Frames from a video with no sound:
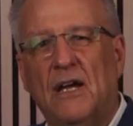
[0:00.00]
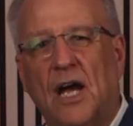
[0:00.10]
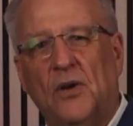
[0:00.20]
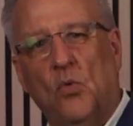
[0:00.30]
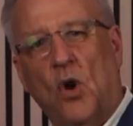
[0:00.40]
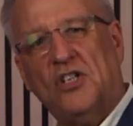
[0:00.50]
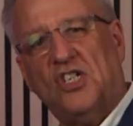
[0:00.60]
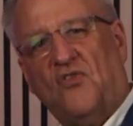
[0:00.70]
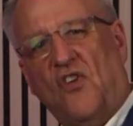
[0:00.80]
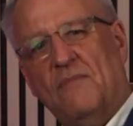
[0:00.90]
and
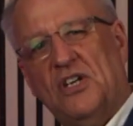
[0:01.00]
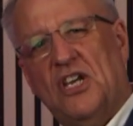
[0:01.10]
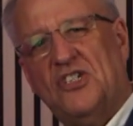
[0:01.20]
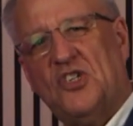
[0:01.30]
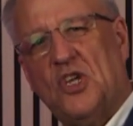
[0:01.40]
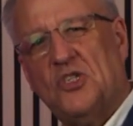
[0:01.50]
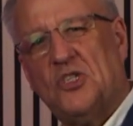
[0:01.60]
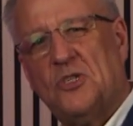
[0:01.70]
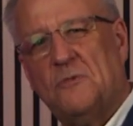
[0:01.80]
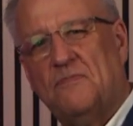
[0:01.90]
watched from a
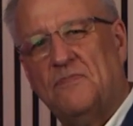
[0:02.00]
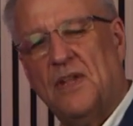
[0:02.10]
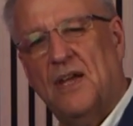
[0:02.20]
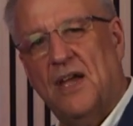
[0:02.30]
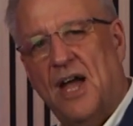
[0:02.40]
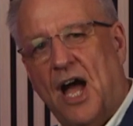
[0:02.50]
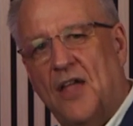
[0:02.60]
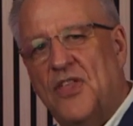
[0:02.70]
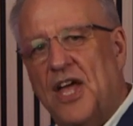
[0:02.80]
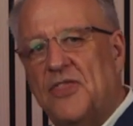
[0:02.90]
distance,
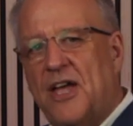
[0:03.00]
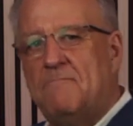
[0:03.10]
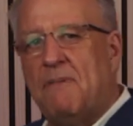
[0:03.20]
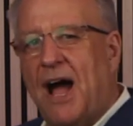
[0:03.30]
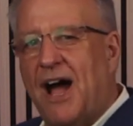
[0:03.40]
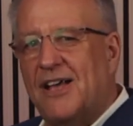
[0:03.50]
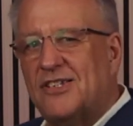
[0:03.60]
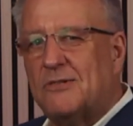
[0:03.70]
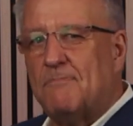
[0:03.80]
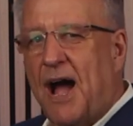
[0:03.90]
and then they
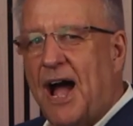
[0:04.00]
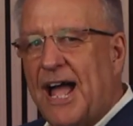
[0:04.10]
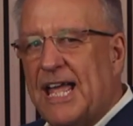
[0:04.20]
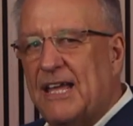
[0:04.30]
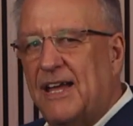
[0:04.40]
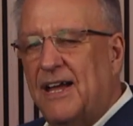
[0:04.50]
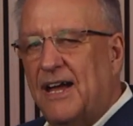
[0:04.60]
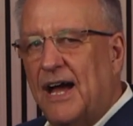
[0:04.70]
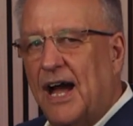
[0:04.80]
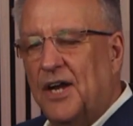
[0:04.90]
passed by
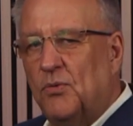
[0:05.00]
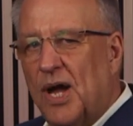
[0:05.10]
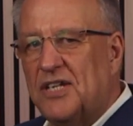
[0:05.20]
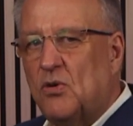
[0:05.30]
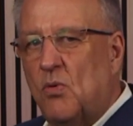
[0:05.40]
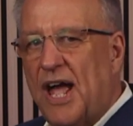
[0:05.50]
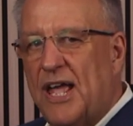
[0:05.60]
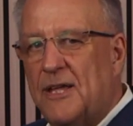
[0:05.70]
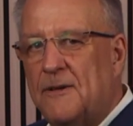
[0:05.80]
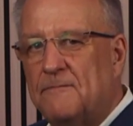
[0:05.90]
and went
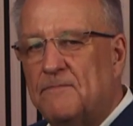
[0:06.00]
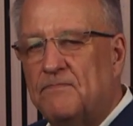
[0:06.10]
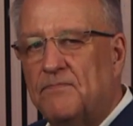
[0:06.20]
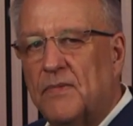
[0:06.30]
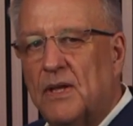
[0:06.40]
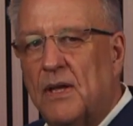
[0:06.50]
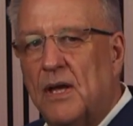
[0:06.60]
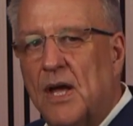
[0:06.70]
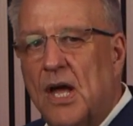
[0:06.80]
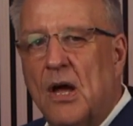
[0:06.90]
away.
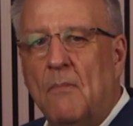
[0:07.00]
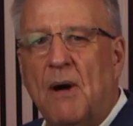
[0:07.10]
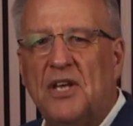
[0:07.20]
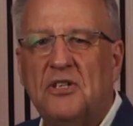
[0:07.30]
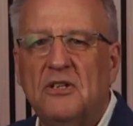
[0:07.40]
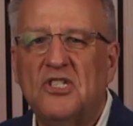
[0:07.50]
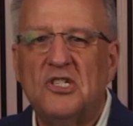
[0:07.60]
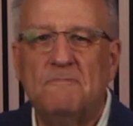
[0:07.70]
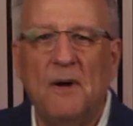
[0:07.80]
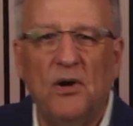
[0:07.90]
But
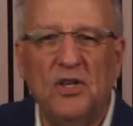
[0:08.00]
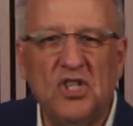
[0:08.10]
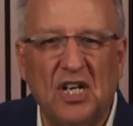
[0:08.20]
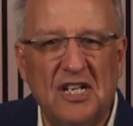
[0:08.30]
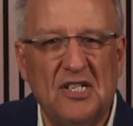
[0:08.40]
spiritually